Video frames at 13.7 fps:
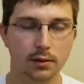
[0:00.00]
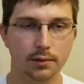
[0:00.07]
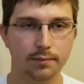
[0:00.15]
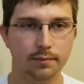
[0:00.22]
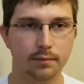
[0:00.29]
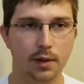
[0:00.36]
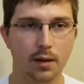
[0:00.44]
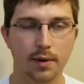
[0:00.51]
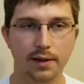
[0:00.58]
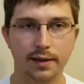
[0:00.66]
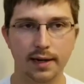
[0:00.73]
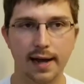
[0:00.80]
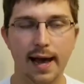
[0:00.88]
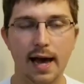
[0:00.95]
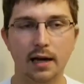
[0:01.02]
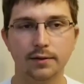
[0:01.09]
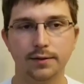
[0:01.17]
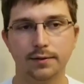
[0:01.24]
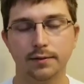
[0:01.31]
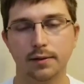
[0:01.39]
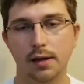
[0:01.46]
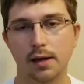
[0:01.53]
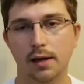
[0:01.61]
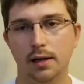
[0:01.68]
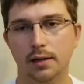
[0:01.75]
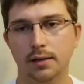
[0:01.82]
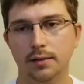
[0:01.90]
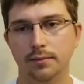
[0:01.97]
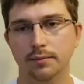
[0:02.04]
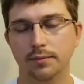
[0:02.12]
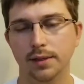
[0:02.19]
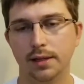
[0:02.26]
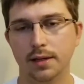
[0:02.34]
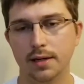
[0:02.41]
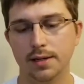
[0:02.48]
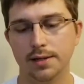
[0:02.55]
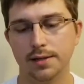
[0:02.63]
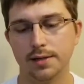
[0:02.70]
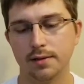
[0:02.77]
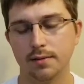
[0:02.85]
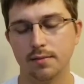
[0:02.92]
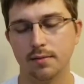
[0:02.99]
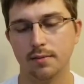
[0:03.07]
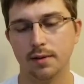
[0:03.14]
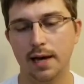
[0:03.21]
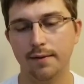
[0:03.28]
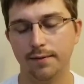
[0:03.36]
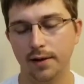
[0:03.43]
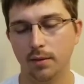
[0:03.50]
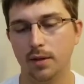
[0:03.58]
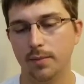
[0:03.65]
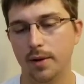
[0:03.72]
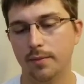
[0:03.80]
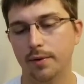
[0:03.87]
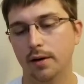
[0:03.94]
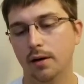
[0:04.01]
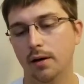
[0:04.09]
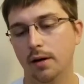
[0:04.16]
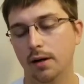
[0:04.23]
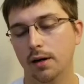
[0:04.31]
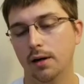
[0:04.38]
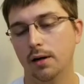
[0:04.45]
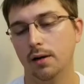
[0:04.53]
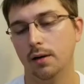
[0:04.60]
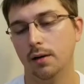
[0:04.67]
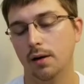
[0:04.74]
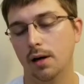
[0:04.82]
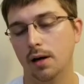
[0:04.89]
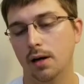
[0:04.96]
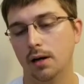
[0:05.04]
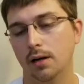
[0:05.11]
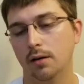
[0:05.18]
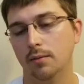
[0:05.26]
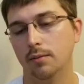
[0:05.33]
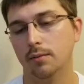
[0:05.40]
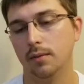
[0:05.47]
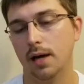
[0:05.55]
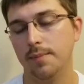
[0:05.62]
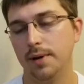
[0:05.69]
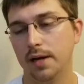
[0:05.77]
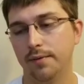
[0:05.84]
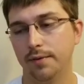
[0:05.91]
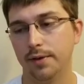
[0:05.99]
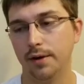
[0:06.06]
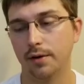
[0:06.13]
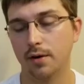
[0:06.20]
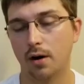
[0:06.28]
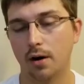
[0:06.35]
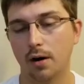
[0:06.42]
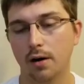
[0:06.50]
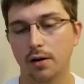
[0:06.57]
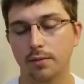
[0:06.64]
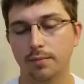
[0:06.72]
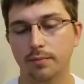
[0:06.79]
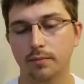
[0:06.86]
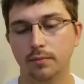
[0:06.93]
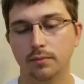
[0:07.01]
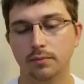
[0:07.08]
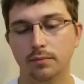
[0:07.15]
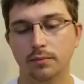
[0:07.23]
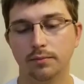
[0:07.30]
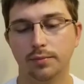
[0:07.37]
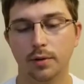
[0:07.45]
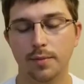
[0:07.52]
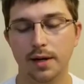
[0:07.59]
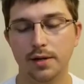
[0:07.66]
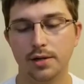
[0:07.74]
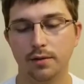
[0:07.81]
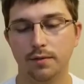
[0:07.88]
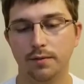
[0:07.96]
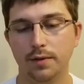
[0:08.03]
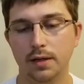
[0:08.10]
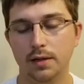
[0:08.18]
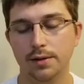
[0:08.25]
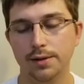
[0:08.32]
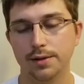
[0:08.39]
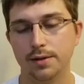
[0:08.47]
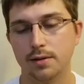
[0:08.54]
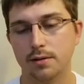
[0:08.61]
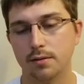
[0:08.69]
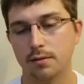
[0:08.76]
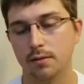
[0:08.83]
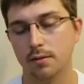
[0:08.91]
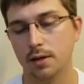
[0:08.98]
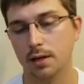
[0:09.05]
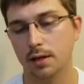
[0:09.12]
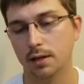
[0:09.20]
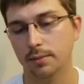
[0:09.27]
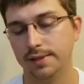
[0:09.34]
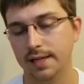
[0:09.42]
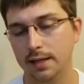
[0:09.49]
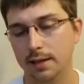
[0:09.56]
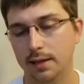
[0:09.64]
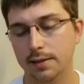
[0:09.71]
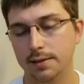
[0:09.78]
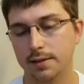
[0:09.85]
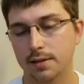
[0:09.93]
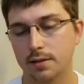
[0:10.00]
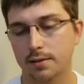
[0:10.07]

a month and a half because that family member, I paid for their car, probation fees, tickets,